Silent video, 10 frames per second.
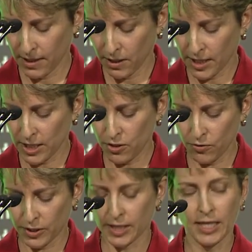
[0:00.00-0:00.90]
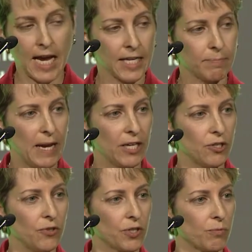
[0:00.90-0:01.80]
The last panel
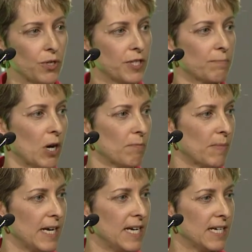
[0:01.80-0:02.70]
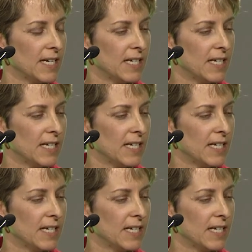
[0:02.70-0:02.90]
used the word smart money.